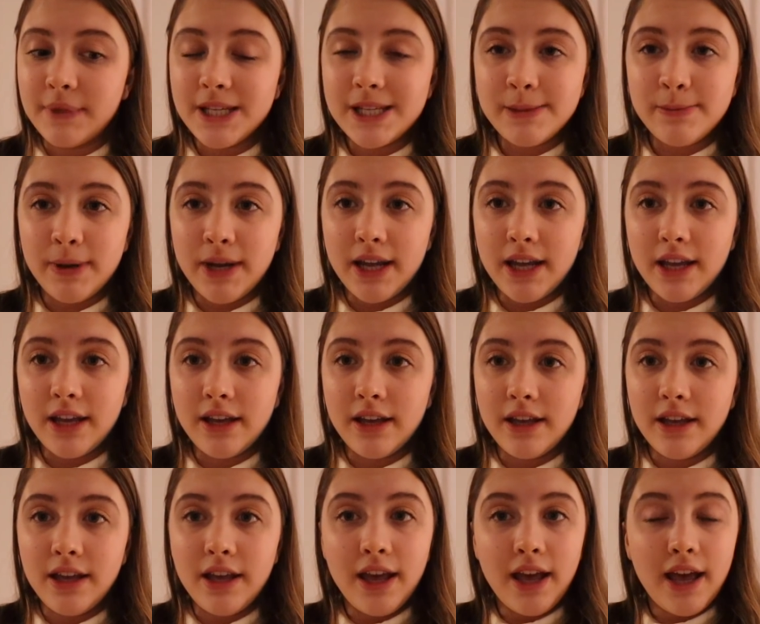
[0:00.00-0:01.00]

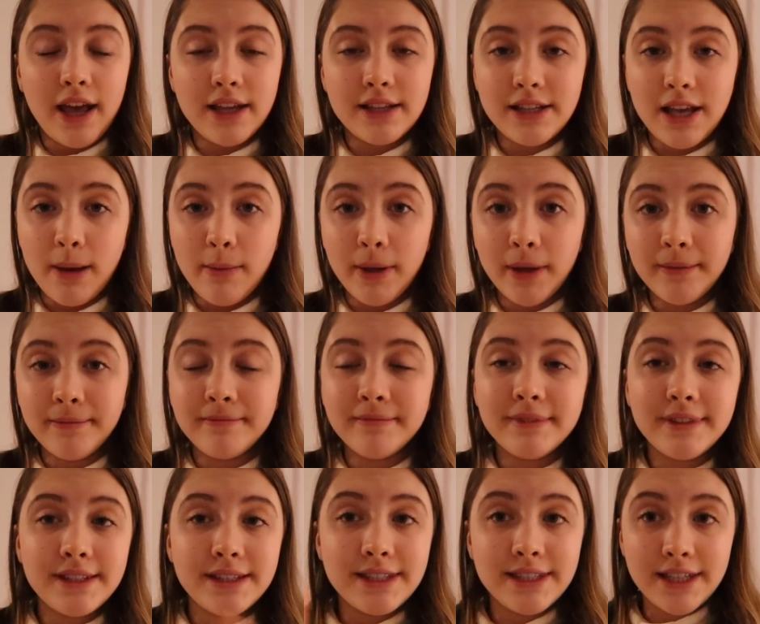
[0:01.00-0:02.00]
spring is coming
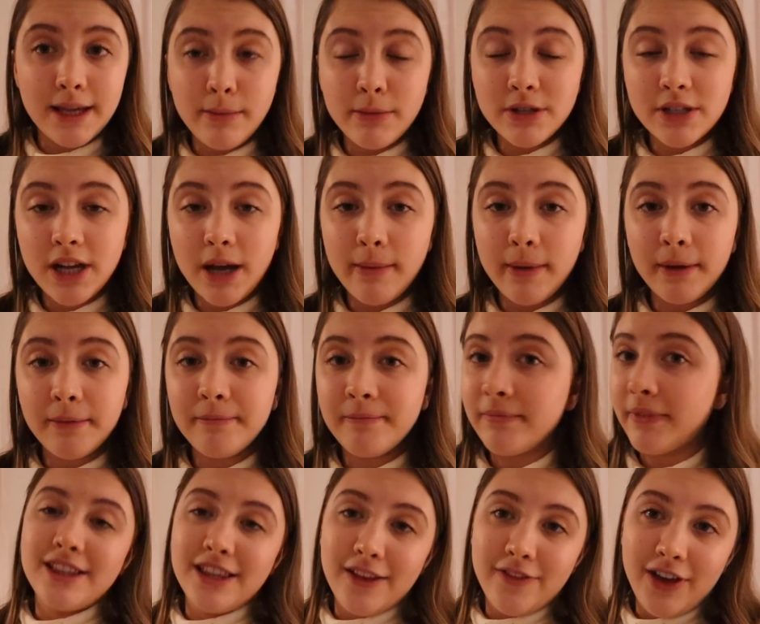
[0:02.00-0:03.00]
and summer's
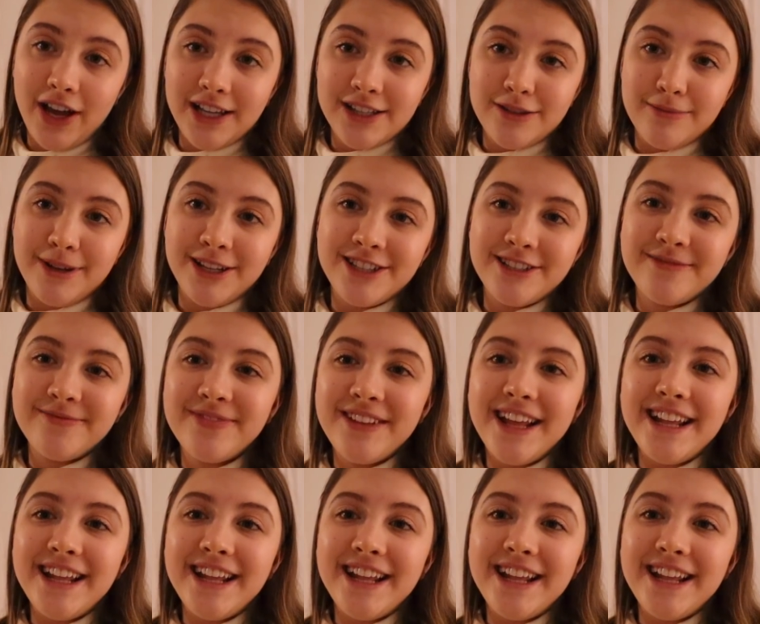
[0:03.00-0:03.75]
coming. Love you guys so much.